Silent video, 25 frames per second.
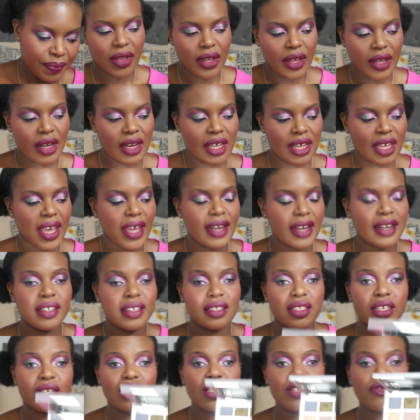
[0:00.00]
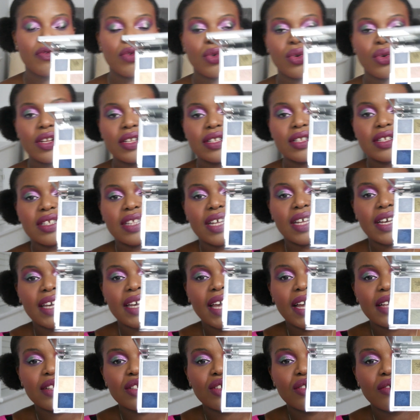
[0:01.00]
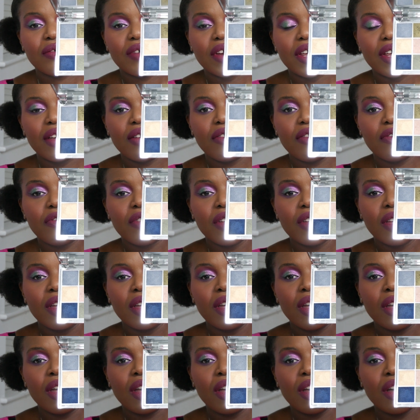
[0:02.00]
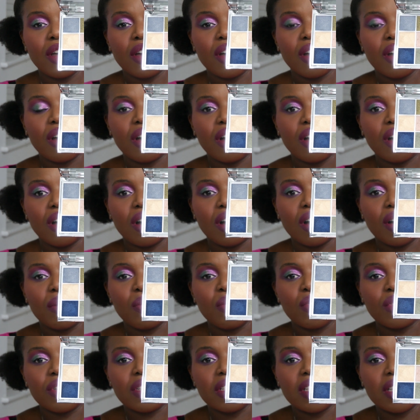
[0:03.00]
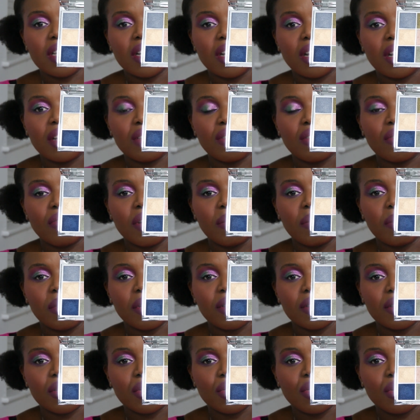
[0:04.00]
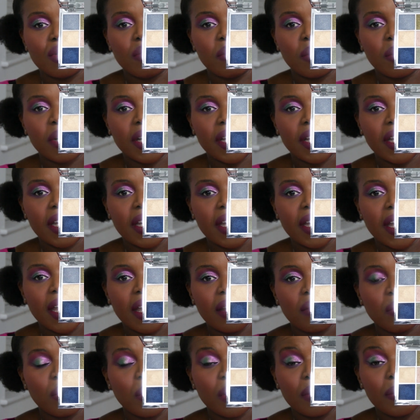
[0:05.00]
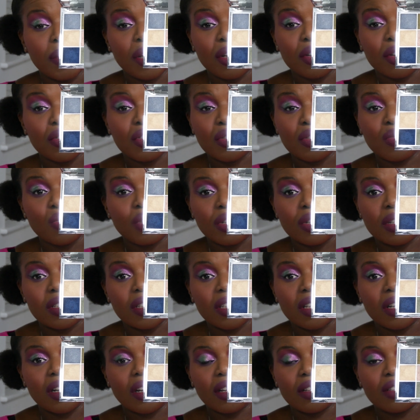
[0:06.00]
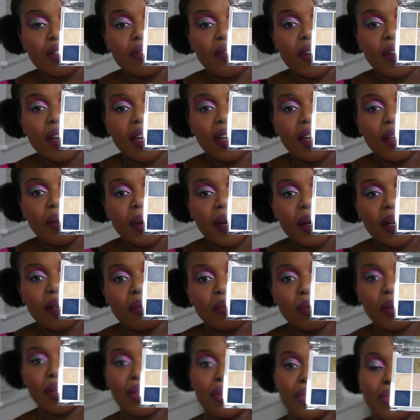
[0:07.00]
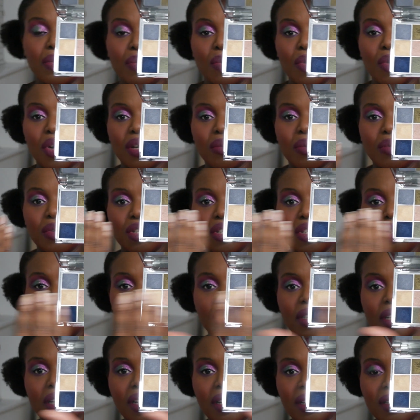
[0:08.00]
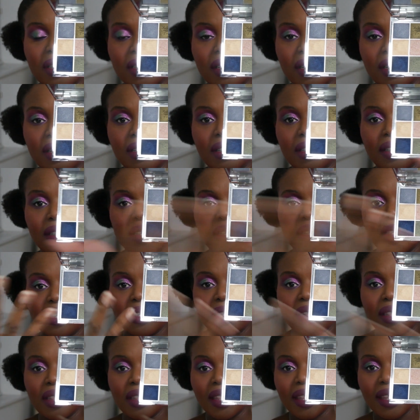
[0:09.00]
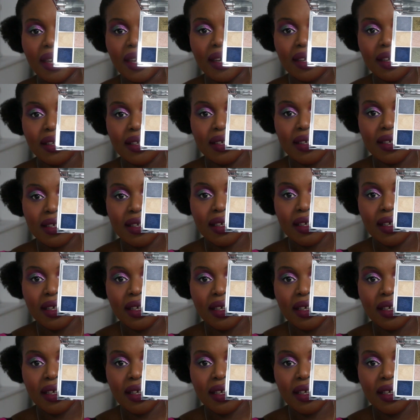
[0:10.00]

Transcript: And again, it does fall into that category of I wouldn't declutter it because I couldn't buy it again. But I mean, I just wouldn't declutter it anyway, because why would you declutter this?